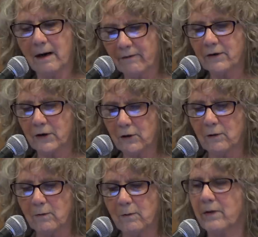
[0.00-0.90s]
have to
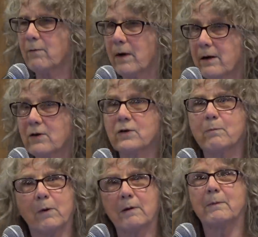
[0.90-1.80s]
do with the Writer's
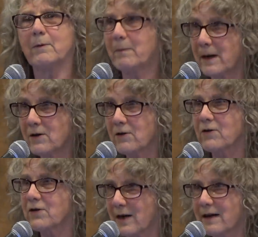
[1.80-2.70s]
Portable Mentor
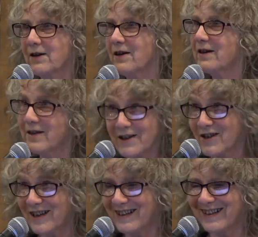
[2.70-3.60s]
second
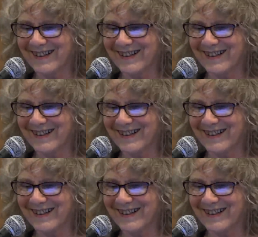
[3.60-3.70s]
edition?